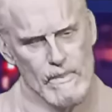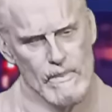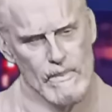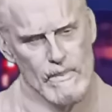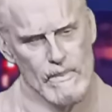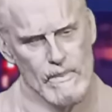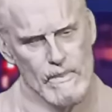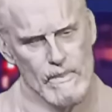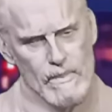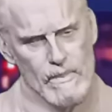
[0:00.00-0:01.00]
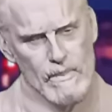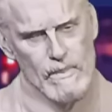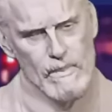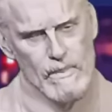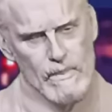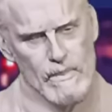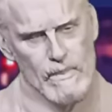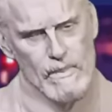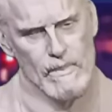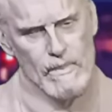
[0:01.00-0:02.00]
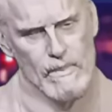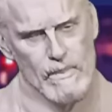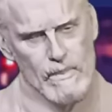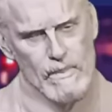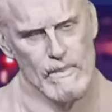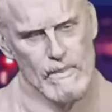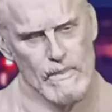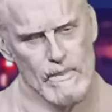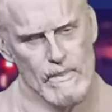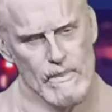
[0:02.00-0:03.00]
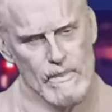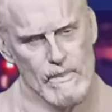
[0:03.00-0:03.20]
(silent)